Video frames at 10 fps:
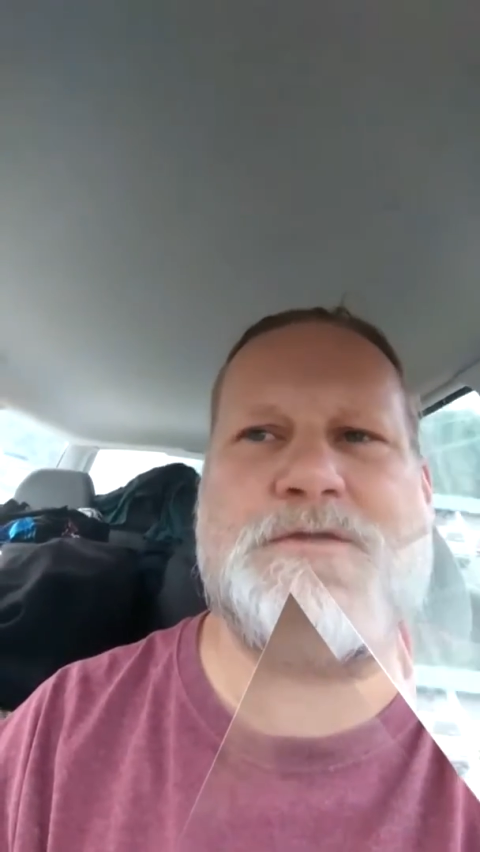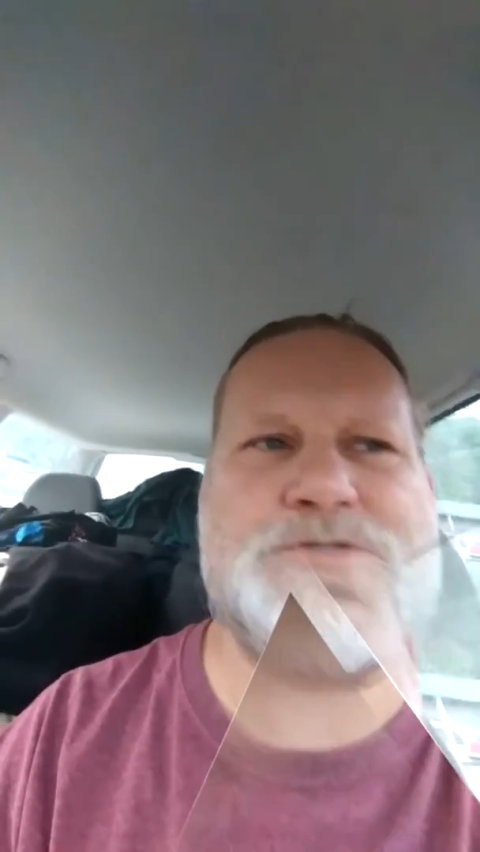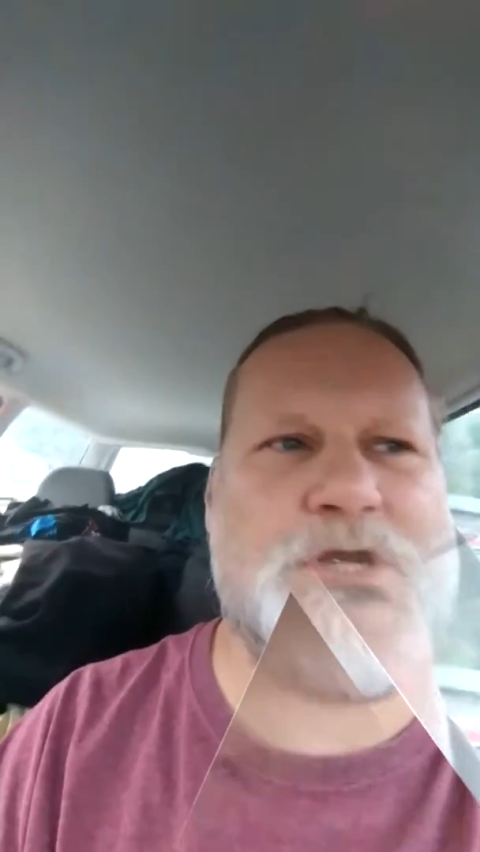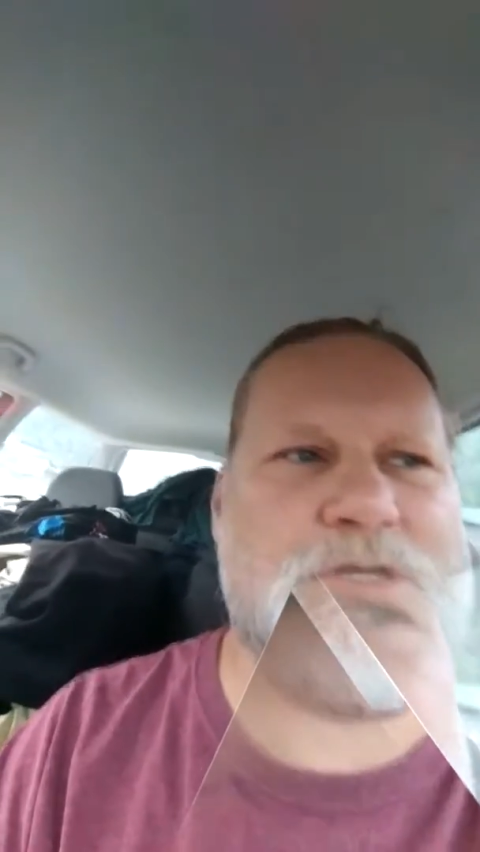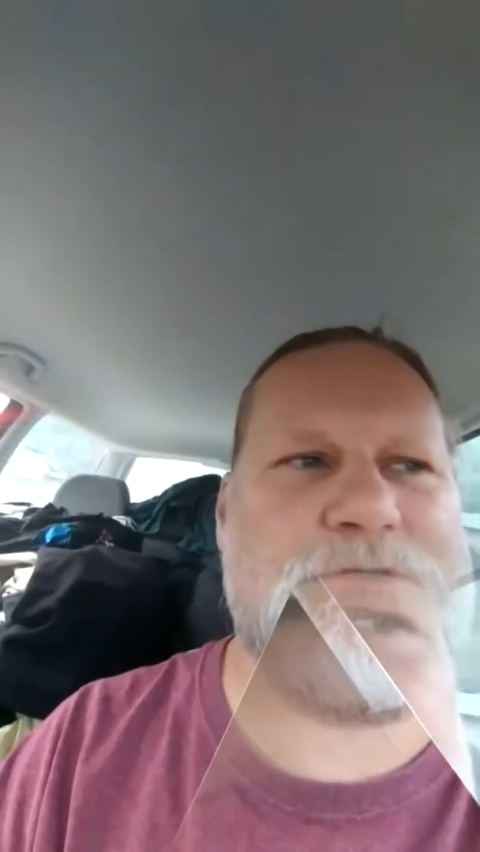
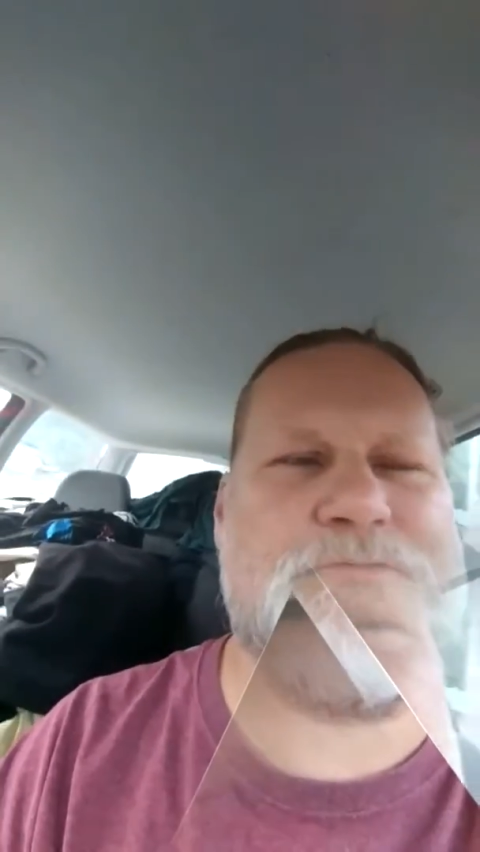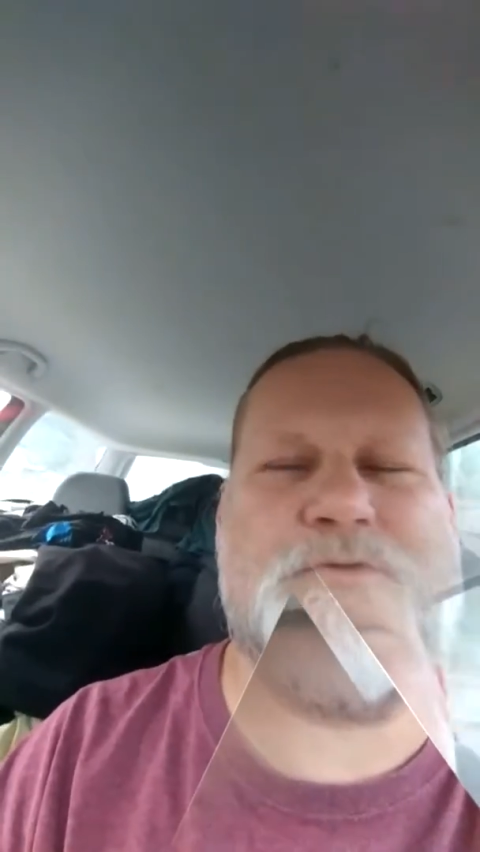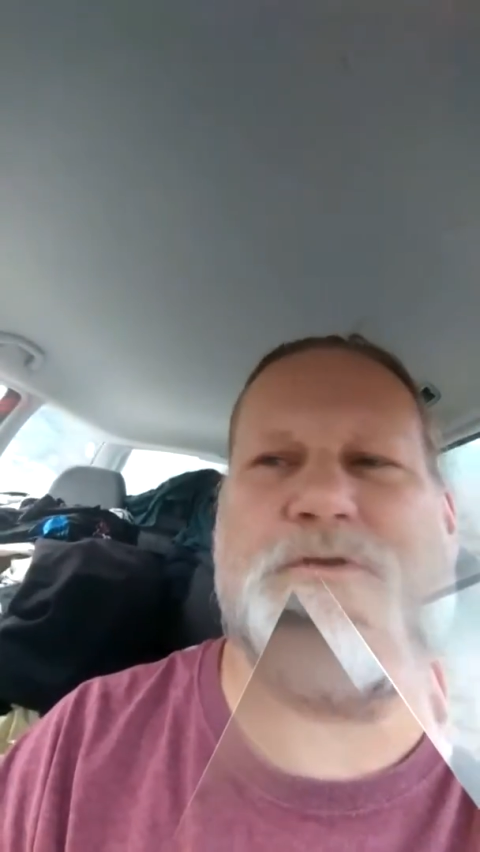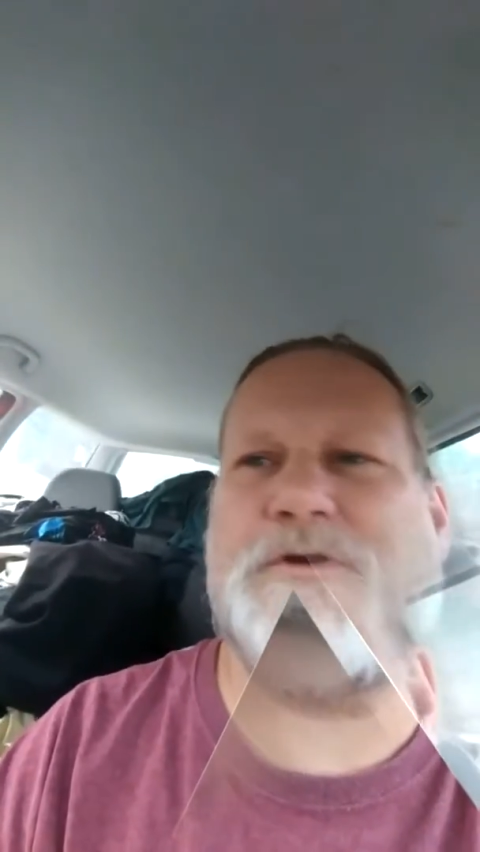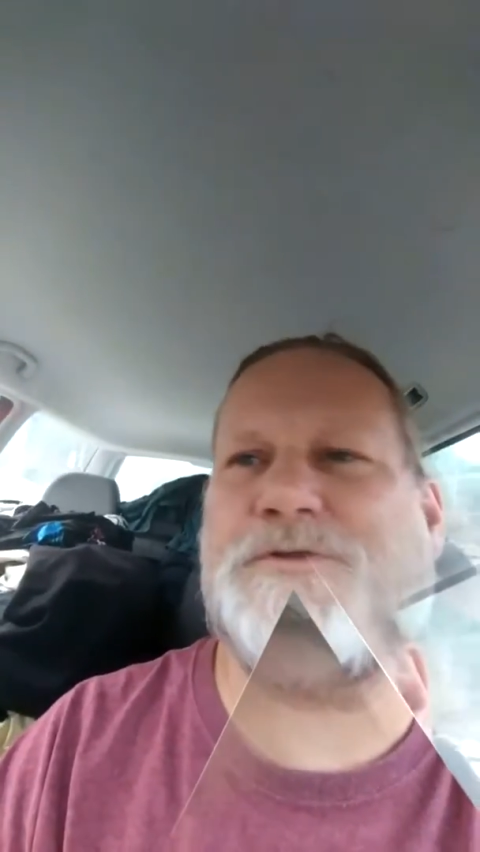charge
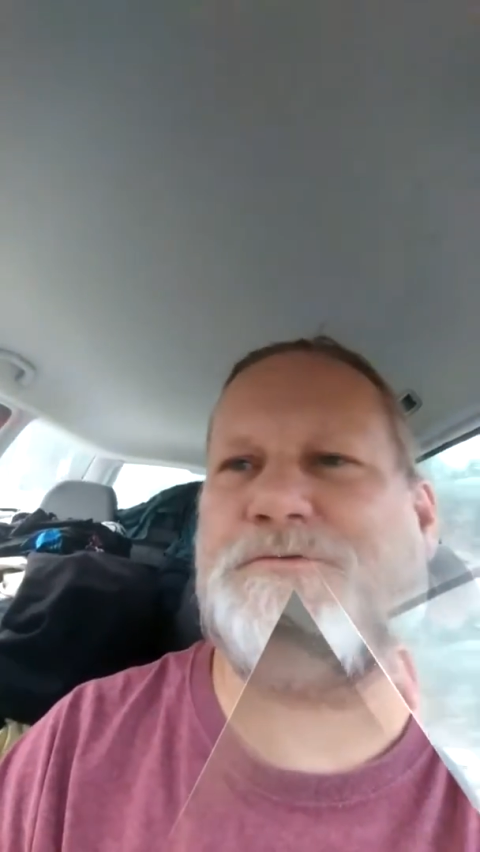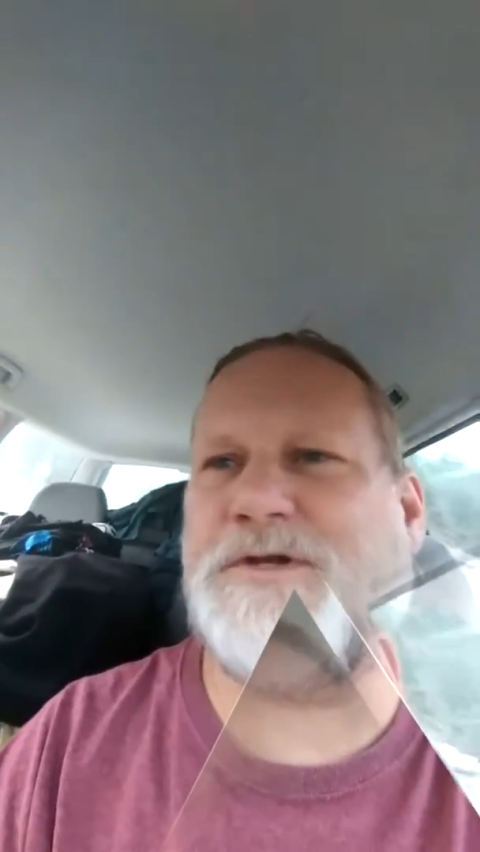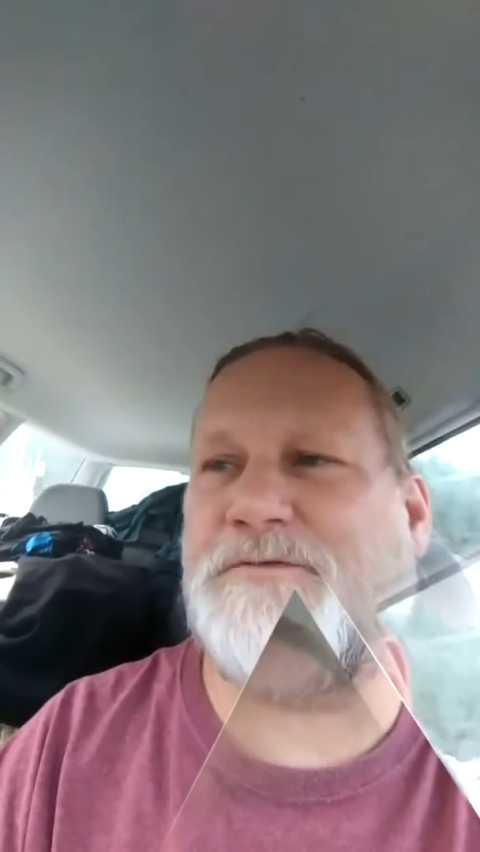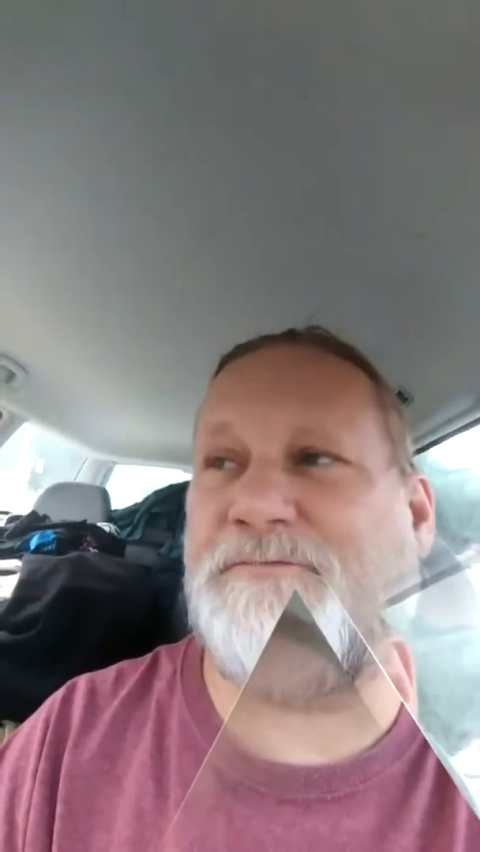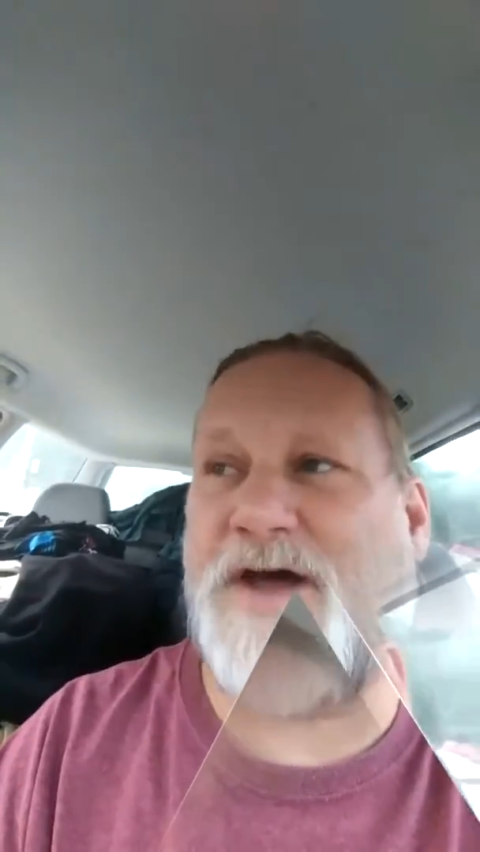for a
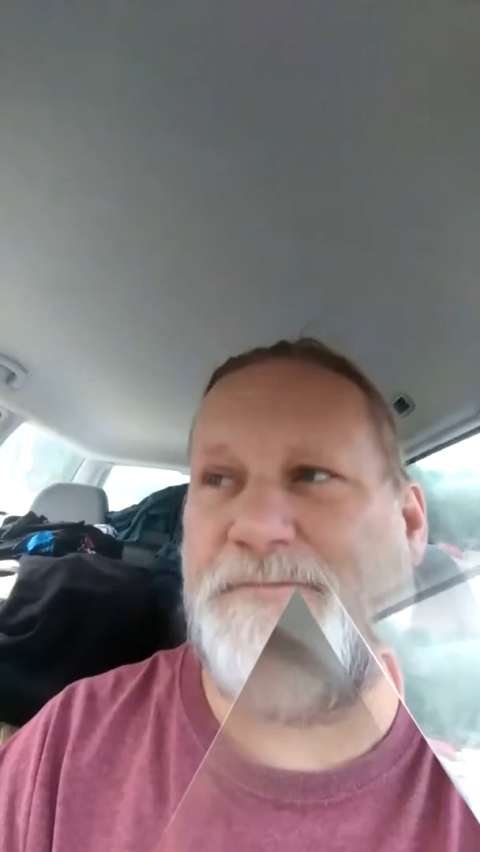3-5